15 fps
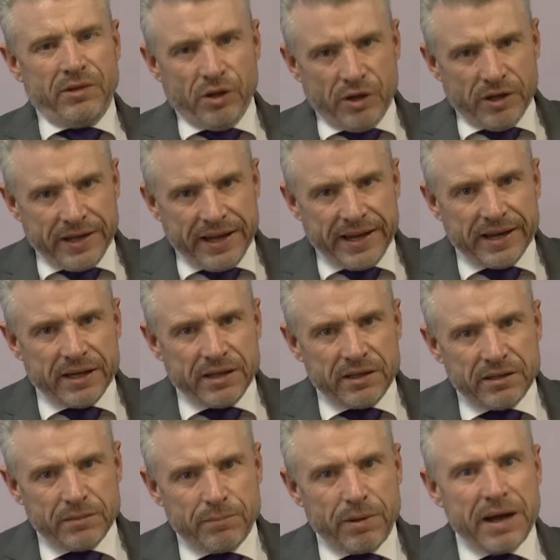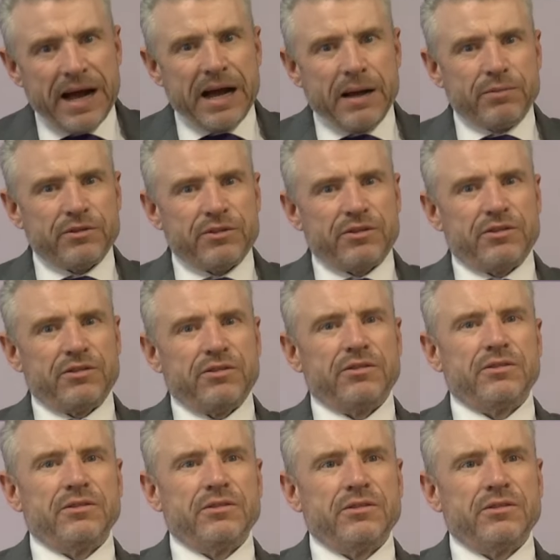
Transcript: You can hear, perhaps,